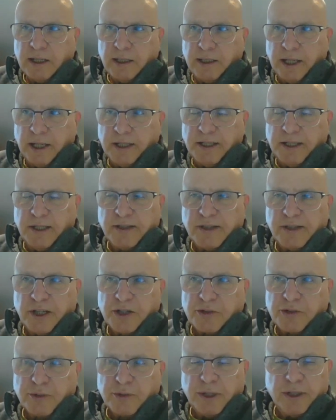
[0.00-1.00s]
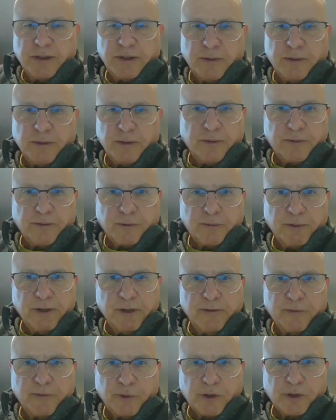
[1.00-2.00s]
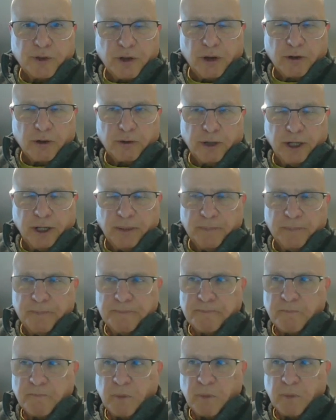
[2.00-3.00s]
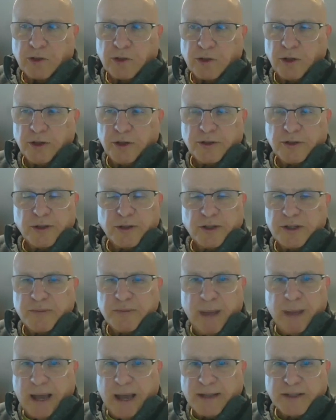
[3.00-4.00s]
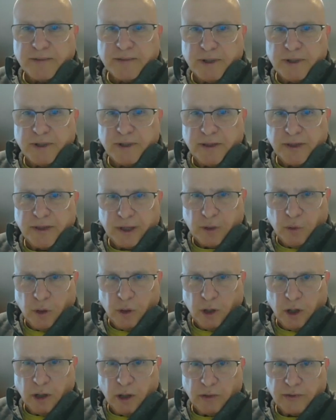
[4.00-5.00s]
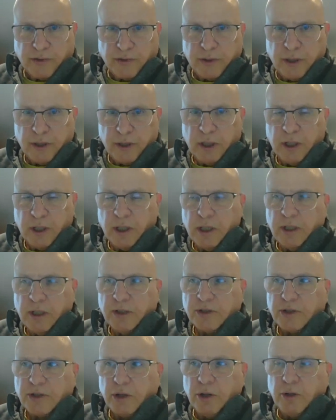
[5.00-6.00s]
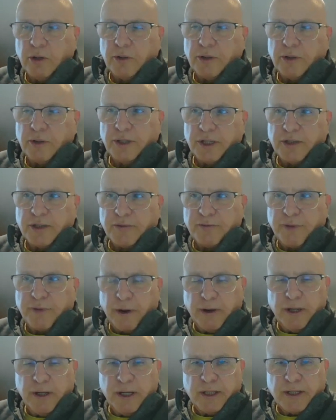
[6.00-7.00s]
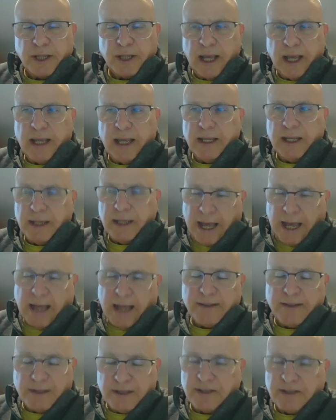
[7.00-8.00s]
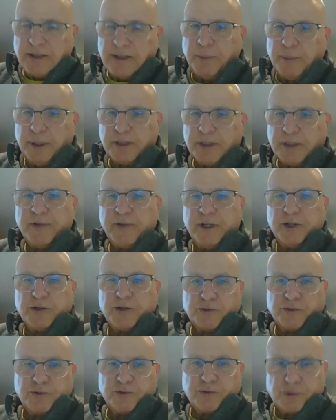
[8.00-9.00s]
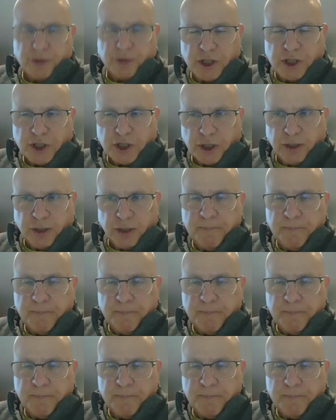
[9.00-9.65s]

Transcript: 19th century for reinforced concrete. So there's these massively thick walls. So that as is the Pennsylvania tradition.